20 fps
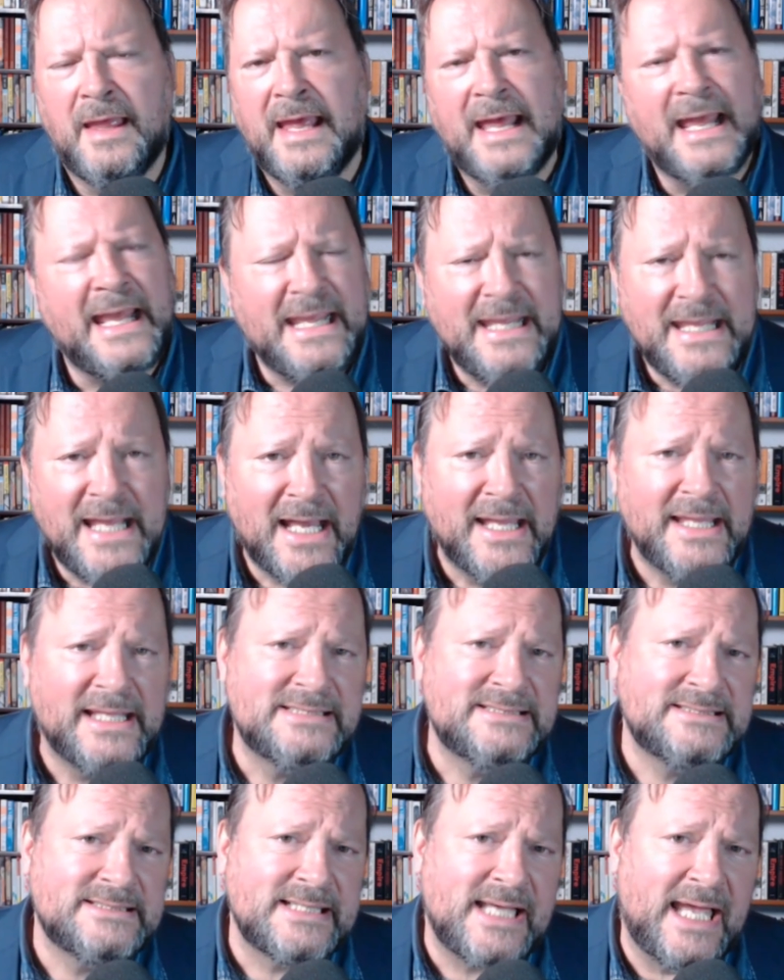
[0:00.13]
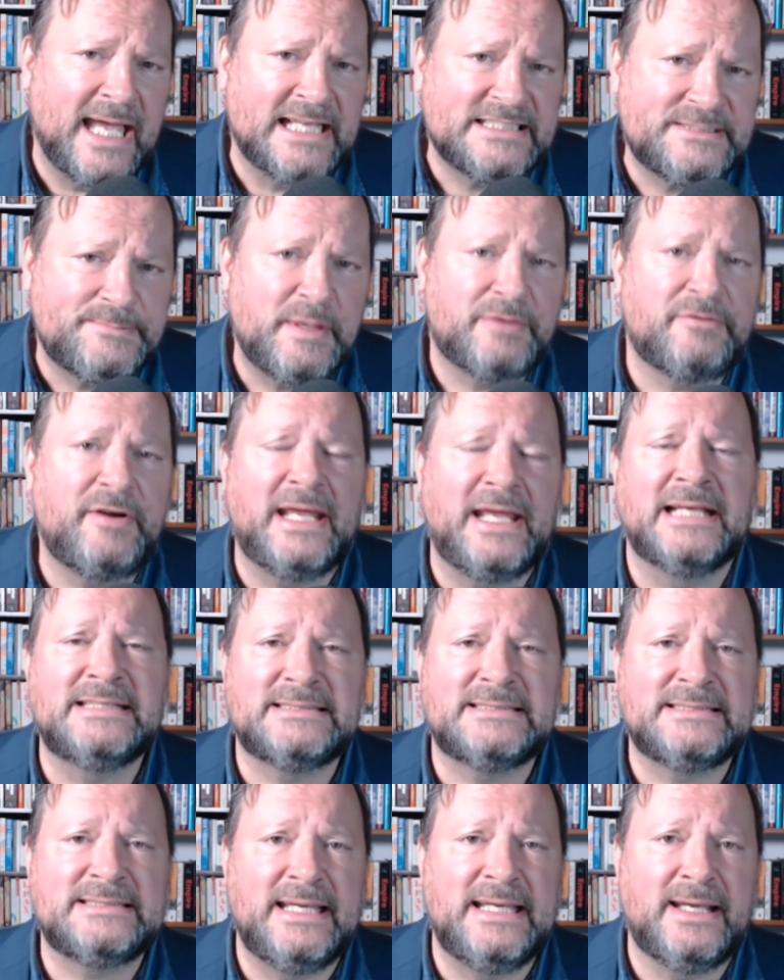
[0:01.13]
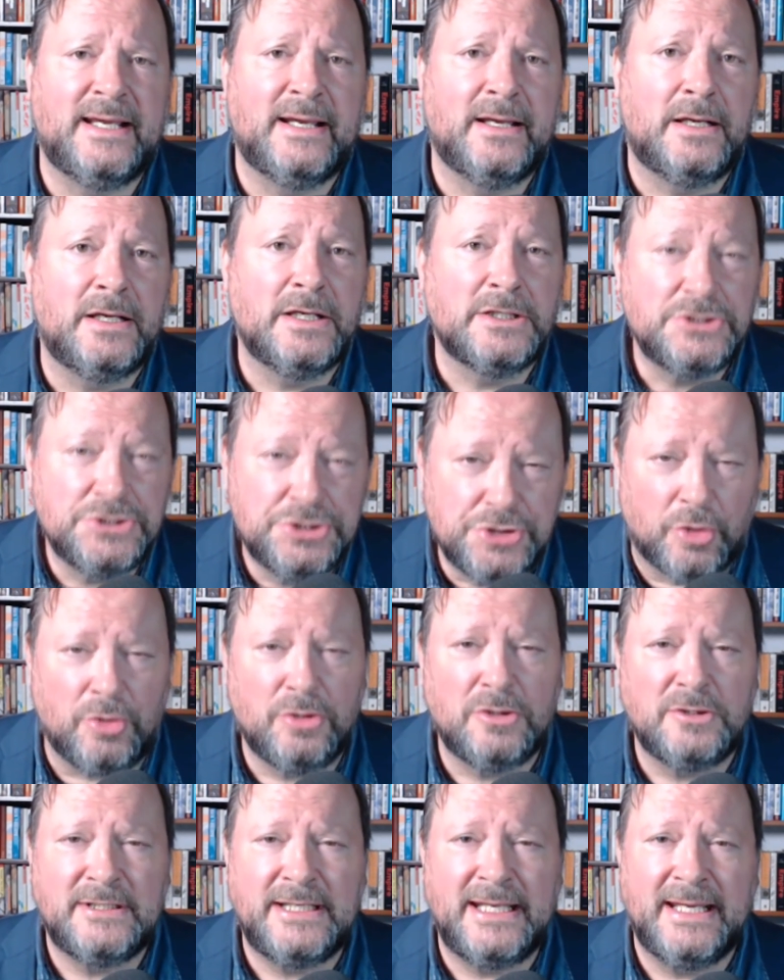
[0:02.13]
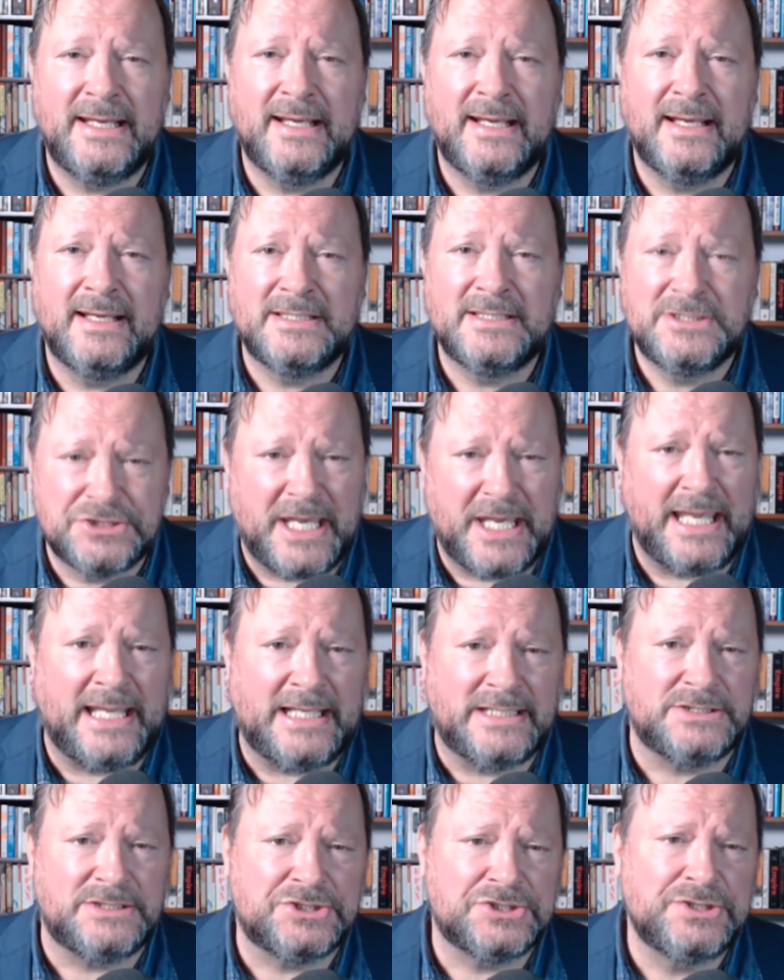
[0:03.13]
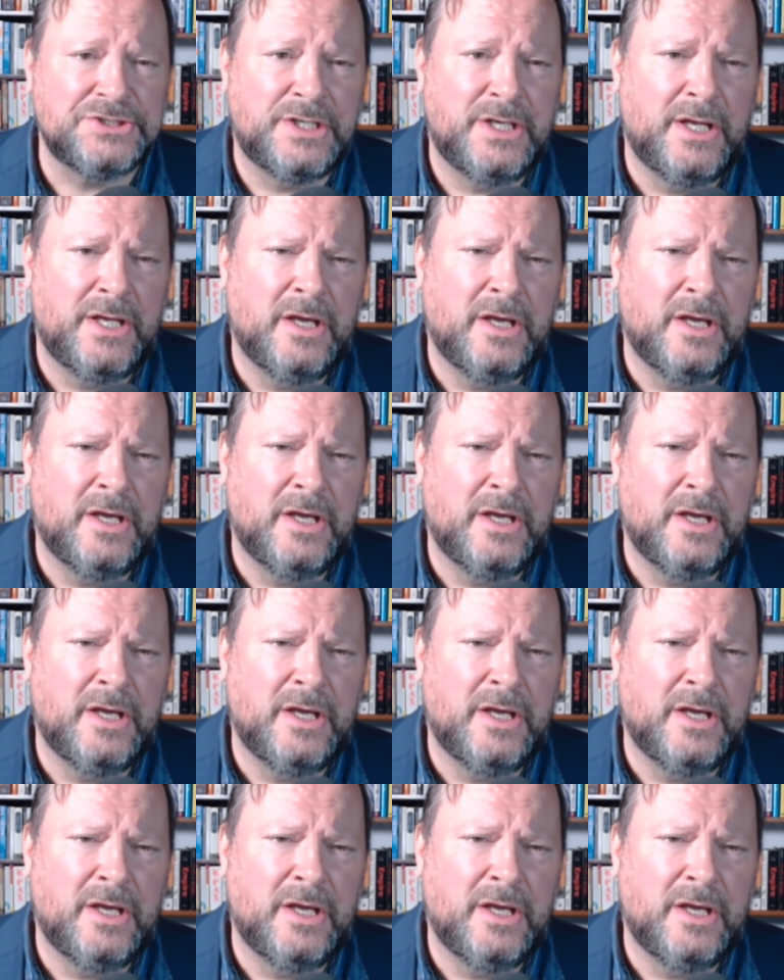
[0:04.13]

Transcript: AI is experiencing jolting change.